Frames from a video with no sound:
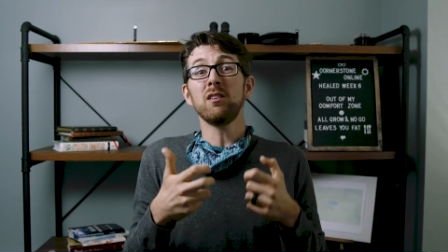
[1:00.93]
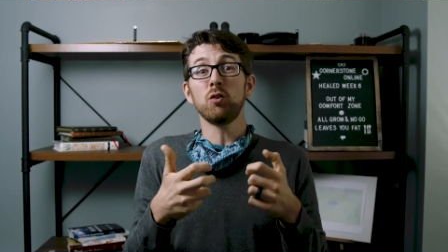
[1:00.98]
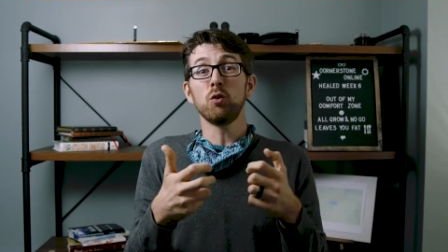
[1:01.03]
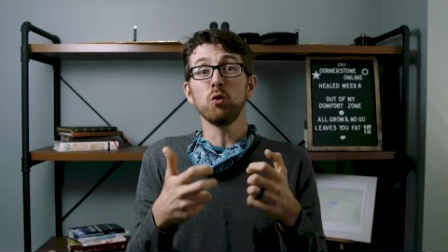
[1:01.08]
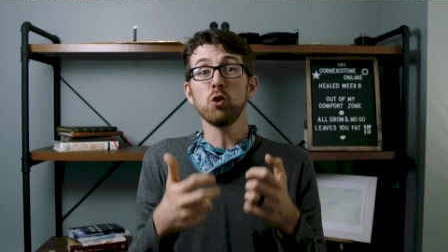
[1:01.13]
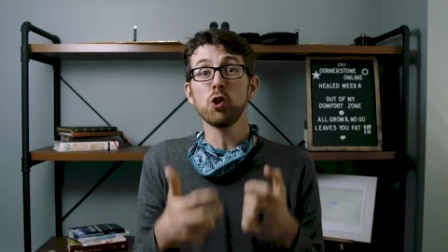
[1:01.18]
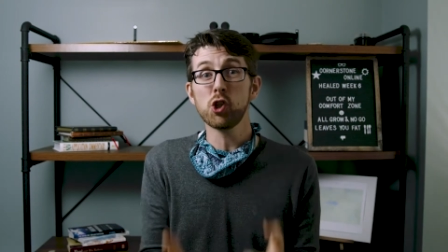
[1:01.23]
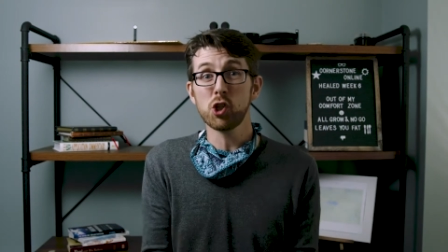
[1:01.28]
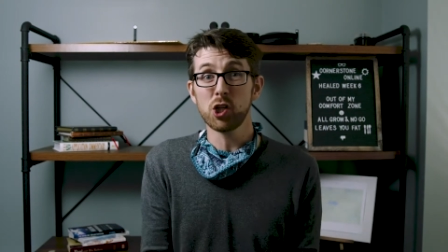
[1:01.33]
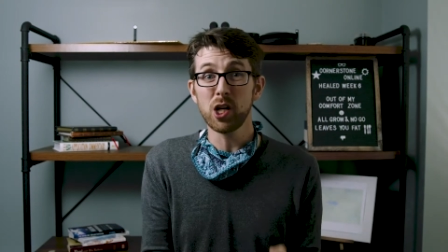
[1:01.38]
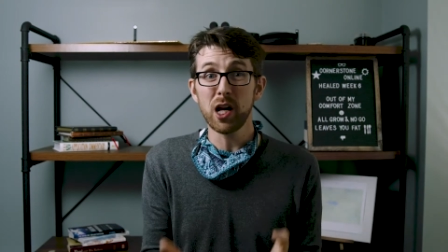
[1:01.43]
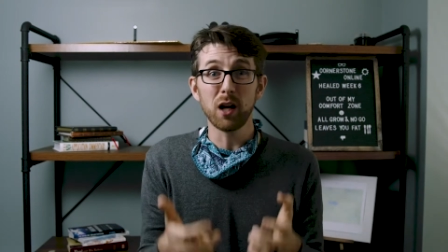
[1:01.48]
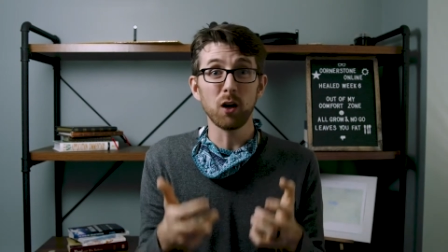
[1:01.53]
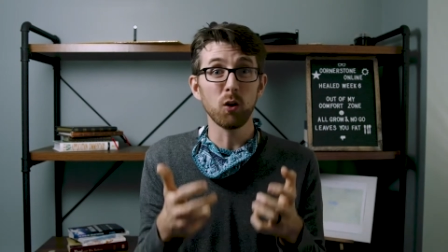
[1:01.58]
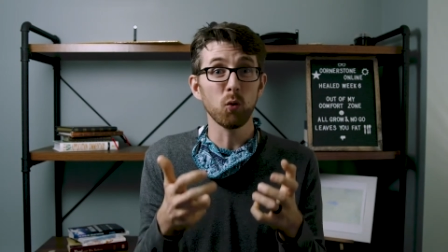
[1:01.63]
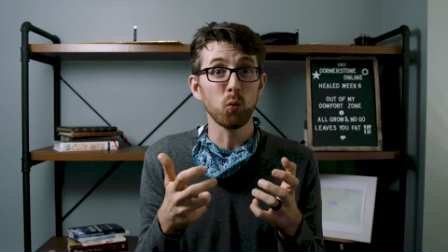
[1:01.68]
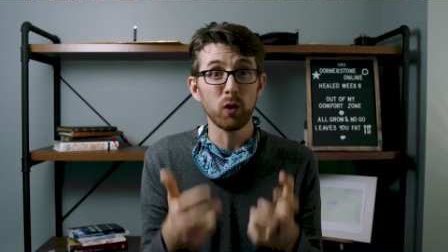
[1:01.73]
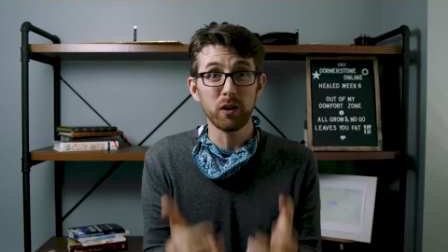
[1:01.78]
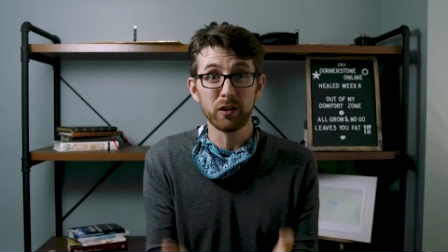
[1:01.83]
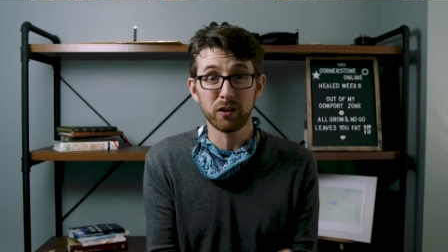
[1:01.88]
to
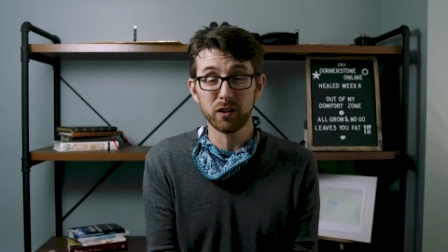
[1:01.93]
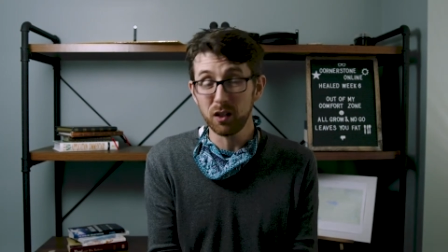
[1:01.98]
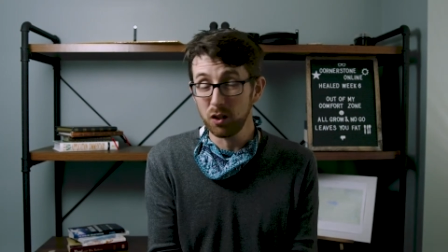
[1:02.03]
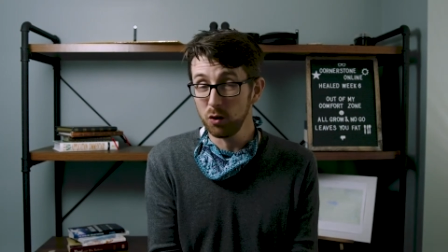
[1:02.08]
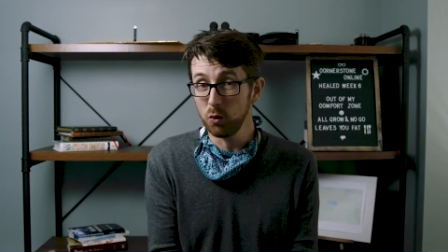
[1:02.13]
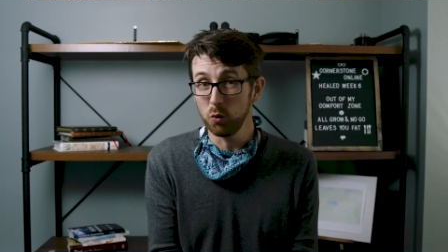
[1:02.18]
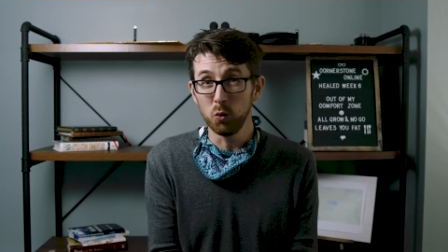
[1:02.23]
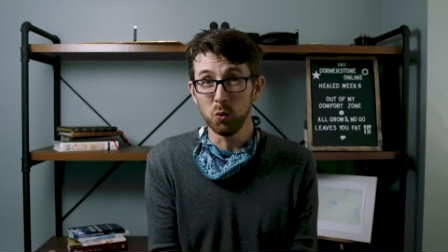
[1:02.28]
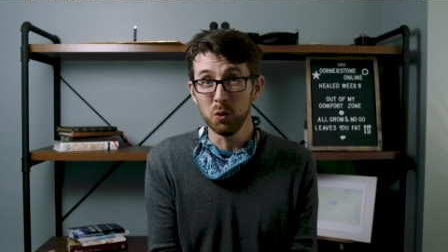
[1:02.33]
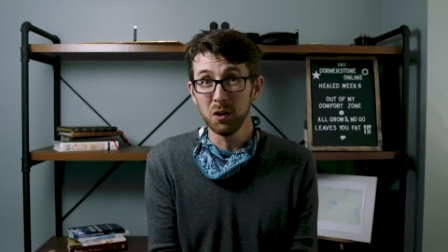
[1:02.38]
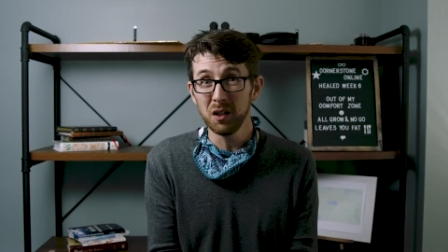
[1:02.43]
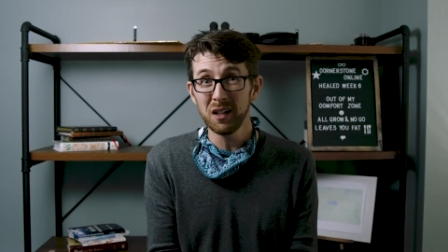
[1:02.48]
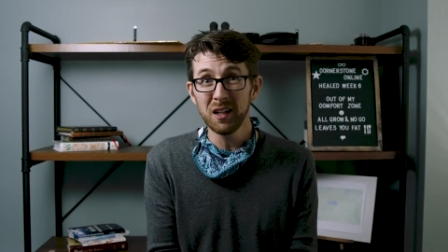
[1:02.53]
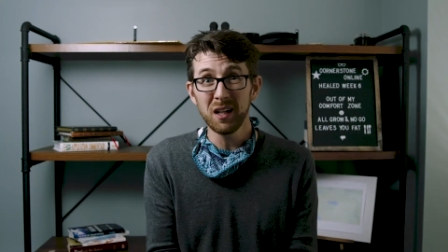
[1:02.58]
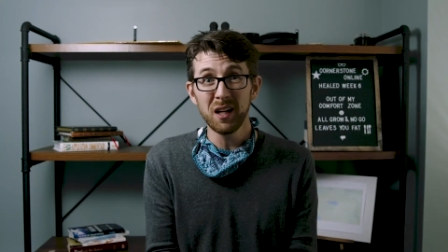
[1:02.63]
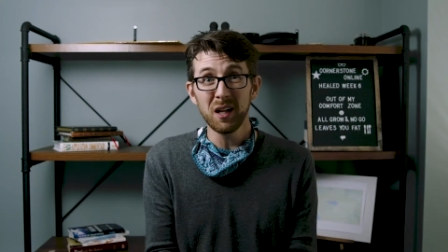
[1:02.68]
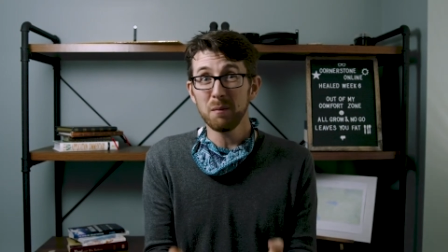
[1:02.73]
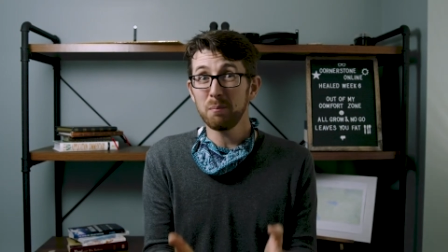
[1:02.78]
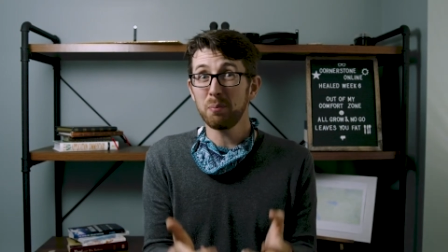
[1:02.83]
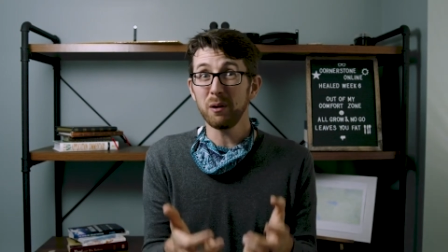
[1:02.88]
share with you.
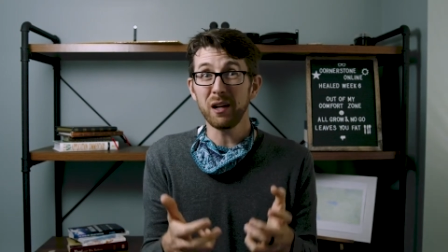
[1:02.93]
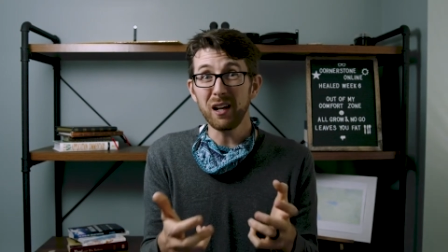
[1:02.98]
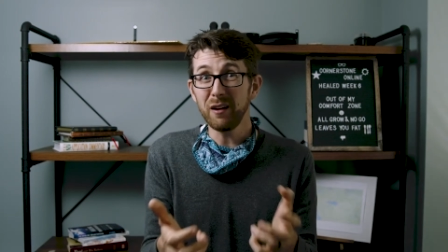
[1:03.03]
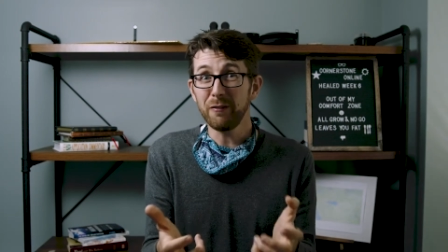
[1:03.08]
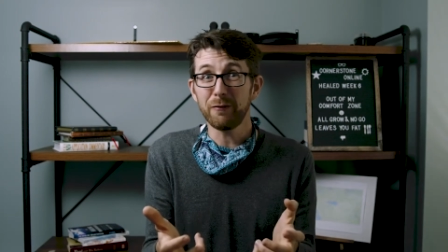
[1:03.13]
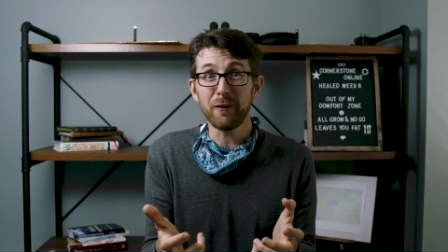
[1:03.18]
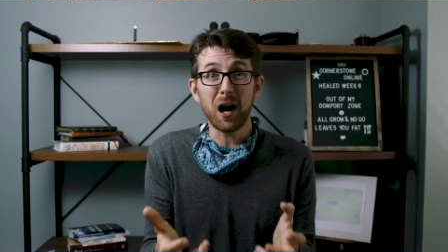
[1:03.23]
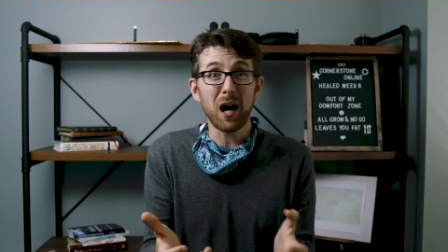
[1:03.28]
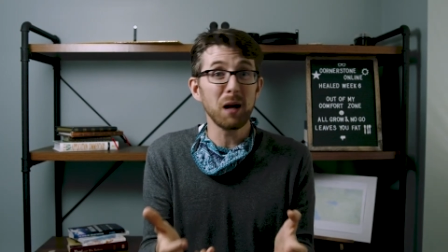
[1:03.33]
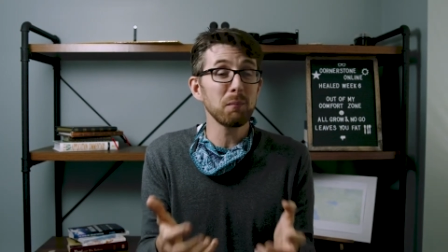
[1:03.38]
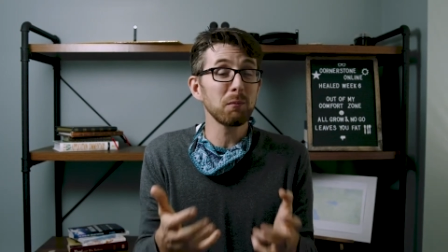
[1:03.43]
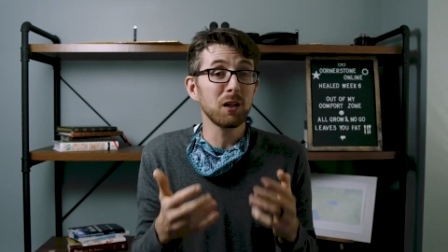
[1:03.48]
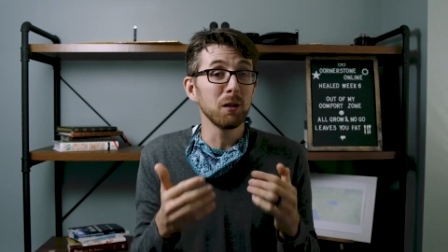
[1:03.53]
But if I'm